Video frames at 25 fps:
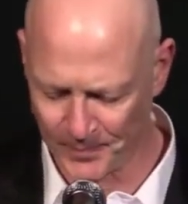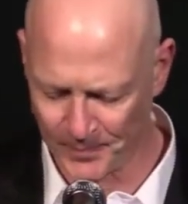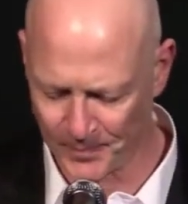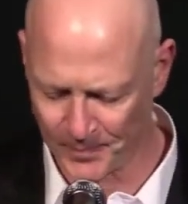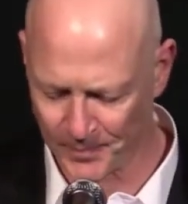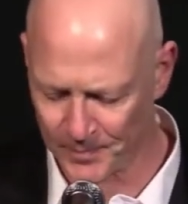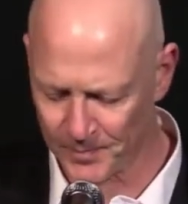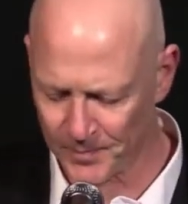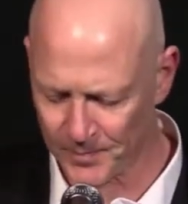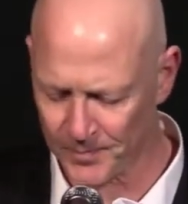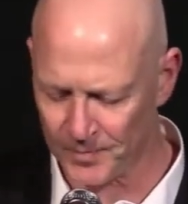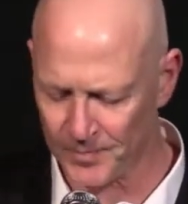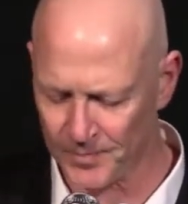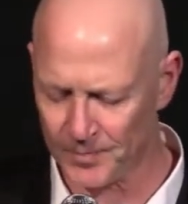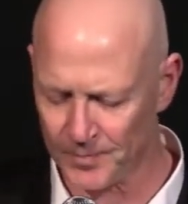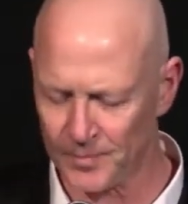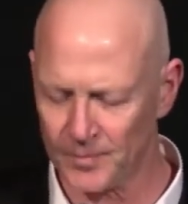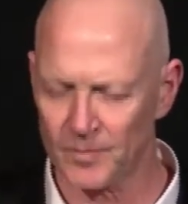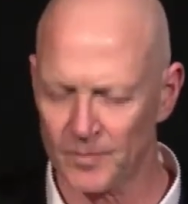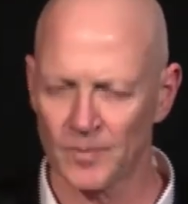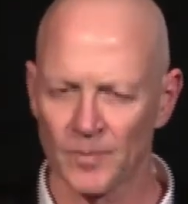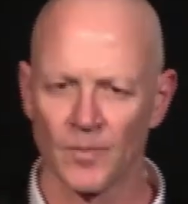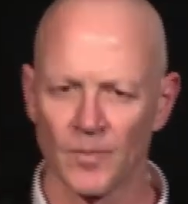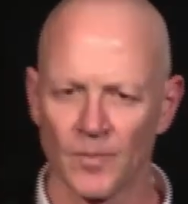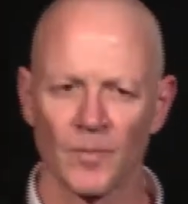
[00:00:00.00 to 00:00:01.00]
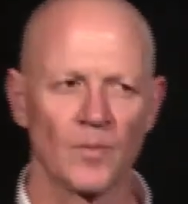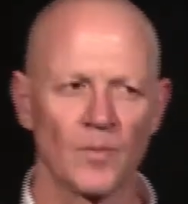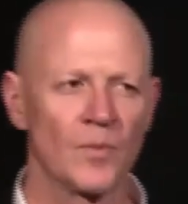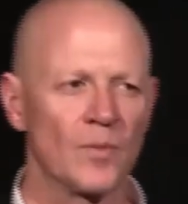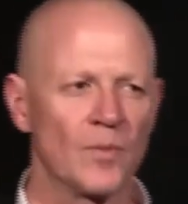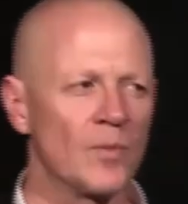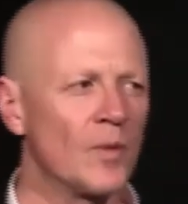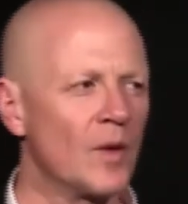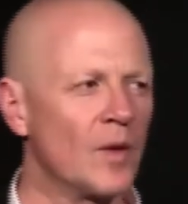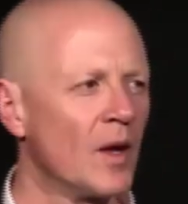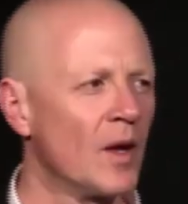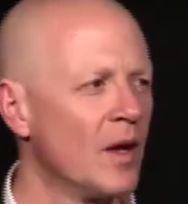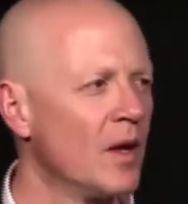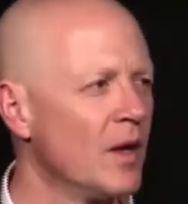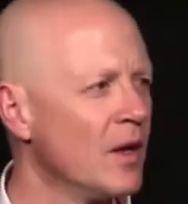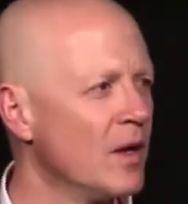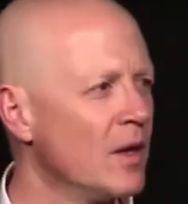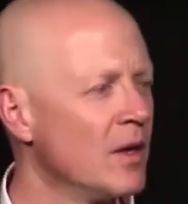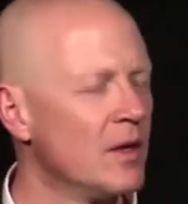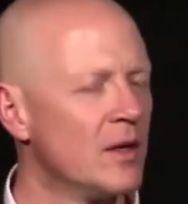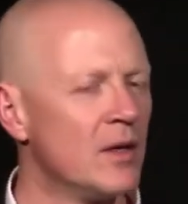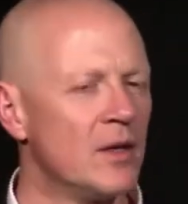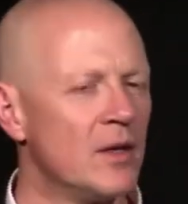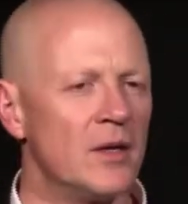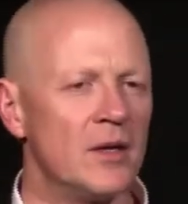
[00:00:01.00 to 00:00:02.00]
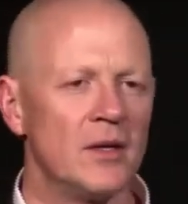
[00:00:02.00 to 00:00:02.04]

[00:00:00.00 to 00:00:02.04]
(silence)